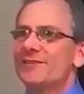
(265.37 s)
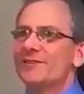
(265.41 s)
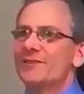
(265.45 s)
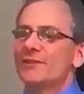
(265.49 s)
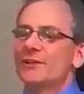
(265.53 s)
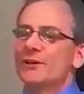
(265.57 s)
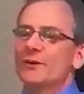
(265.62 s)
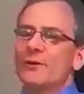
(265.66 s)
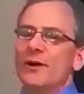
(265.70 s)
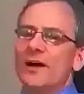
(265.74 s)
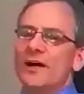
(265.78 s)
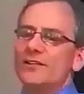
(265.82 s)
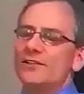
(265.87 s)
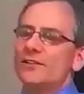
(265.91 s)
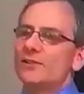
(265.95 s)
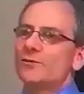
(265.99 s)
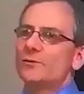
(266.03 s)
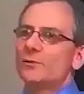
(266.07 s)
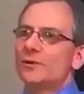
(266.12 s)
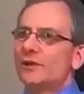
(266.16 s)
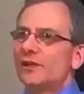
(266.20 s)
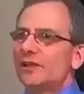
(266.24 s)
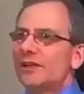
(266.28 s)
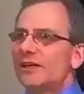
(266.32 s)
So I
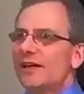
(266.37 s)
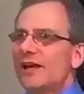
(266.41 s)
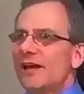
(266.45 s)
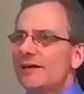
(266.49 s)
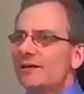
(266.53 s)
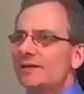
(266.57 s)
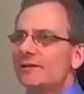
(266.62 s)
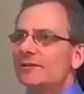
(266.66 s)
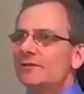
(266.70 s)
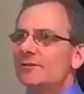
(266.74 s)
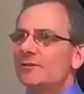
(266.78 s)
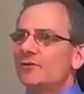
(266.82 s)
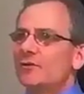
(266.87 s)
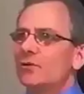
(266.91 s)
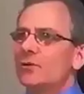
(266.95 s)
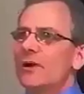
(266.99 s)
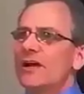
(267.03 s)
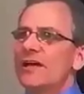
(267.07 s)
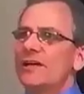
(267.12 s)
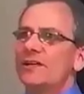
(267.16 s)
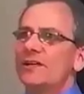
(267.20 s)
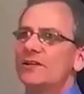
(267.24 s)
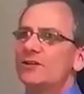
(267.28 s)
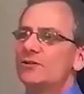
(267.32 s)
just really had a
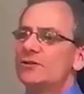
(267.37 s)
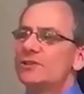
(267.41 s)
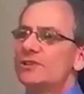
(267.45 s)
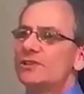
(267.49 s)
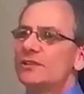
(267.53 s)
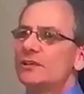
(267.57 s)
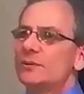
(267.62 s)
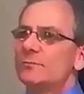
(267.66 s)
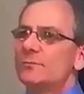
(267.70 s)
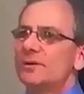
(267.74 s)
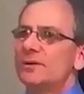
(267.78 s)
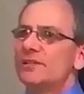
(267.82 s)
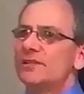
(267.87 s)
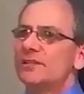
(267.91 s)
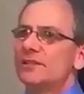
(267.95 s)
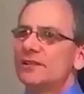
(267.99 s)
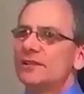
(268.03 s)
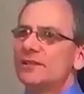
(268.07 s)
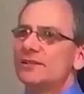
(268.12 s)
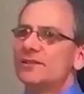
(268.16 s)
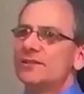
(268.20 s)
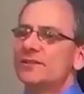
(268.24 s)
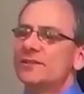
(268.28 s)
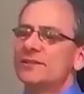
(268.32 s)
great interest in
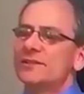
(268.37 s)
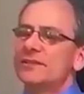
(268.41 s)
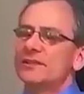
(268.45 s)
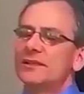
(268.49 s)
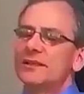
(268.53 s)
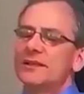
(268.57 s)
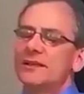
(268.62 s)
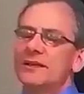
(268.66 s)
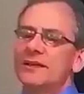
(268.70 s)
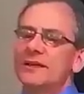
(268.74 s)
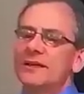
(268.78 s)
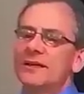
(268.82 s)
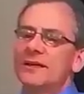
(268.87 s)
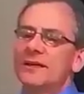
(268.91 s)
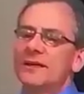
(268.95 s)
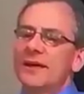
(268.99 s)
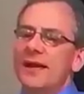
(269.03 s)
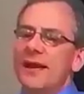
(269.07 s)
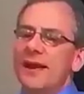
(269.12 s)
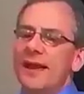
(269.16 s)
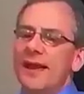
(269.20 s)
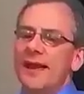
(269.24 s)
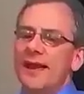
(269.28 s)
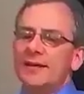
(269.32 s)
business
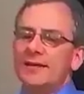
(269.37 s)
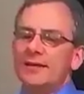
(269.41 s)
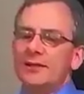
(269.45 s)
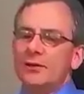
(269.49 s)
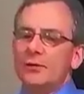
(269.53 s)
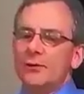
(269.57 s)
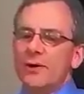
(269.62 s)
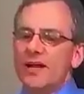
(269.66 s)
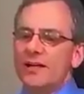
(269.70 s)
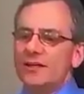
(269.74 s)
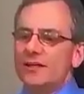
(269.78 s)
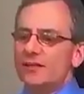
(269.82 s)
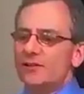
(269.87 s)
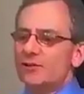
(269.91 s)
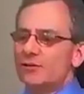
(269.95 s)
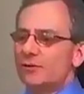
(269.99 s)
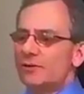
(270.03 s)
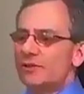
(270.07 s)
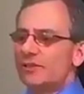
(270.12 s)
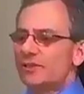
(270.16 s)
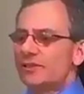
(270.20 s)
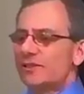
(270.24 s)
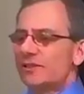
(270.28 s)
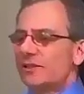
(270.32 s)
and a great
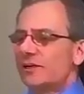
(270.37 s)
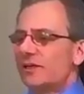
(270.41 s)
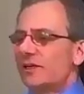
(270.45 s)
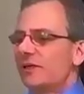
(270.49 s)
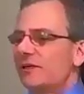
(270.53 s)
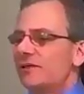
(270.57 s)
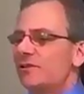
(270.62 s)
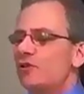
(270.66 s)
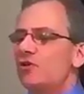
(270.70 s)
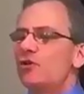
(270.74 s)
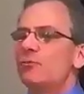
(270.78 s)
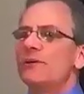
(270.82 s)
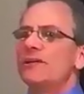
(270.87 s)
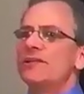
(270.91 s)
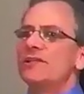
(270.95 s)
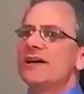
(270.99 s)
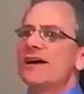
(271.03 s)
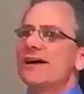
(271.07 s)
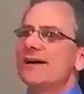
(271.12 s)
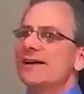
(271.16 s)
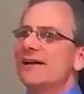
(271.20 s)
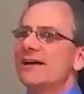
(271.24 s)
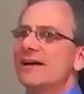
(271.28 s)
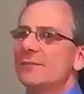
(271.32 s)
interest in human
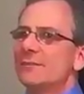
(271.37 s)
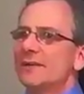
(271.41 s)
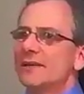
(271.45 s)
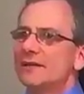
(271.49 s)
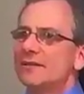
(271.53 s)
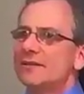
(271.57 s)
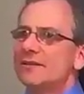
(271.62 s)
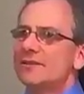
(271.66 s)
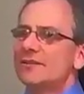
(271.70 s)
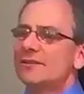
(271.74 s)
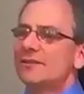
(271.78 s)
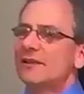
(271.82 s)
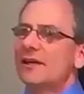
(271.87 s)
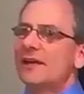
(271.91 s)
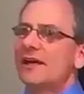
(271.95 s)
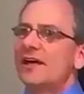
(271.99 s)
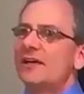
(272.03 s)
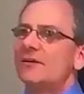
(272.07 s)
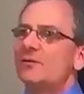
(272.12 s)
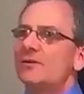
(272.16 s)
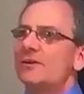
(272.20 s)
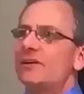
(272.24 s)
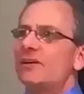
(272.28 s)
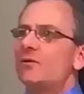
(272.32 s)
dynamics,
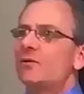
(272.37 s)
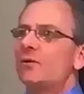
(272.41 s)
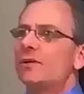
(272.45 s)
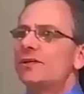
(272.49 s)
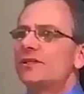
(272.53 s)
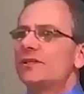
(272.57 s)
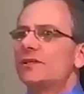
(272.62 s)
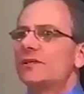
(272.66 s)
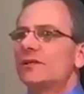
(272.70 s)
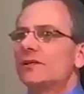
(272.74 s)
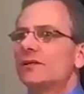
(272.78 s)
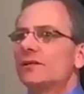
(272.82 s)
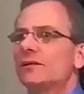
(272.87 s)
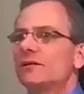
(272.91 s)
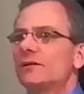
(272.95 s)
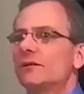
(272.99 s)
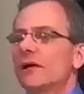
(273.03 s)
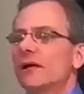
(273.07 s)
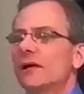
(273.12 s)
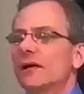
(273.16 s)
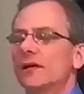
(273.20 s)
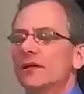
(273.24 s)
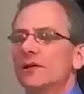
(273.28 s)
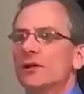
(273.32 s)
and then went to
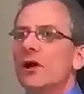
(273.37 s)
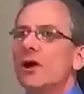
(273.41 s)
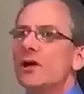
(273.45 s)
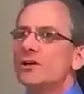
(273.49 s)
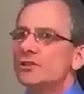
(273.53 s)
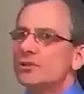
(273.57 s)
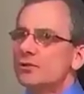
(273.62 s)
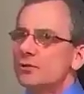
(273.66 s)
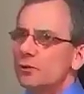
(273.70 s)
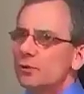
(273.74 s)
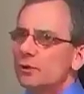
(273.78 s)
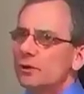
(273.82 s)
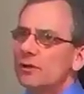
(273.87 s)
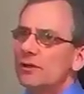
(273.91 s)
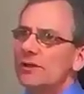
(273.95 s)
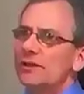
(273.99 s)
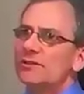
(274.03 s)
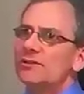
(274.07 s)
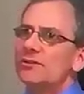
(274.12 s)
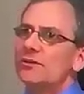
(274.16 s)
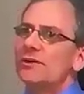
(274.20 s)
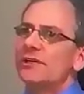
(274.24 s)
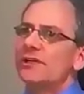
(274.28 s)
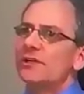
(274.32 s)
law
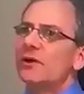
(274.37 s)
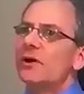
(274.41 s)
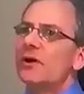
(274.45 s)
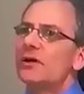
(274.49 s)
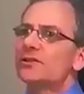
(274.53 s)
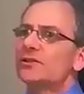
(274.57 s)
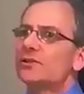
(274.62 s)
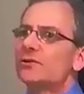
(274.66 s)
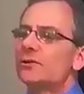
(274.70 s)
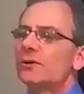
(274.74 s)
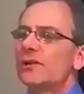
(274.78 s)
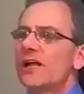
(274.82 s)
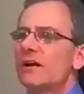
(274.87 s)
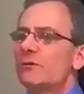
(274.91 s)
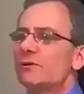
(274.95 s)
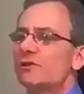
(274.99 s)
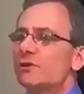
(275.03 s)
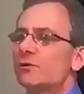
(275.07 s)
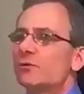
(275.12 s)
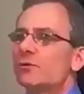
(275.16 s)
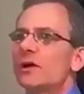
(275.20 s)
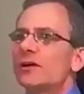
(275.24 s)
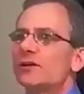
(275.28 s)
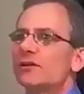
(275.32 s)
school. And during law school, I
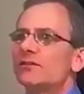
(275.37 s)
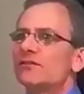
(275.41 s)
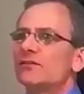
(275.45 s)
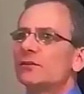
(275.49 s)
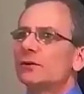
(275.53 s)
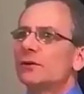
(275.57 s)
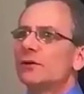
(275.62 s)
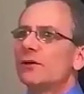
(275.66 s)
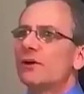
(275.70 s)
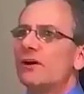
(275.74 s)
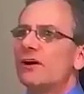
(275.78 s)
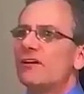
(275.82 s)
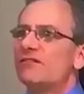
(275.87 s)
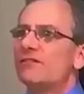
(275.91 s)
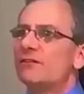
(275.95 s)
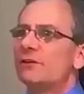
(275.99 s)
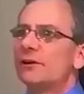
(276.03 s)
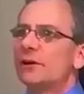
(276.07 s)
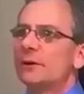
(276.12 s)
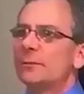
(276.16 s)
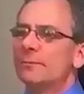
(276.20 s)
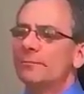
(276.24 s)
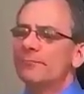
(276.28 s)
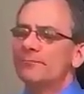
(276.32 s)
was a runner for a law
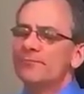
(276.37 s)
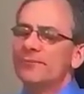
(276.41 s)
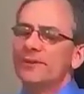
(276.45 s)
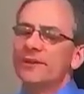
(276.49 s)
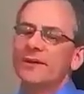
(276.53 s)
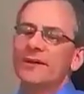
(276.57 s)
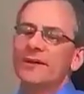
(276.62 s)
firm.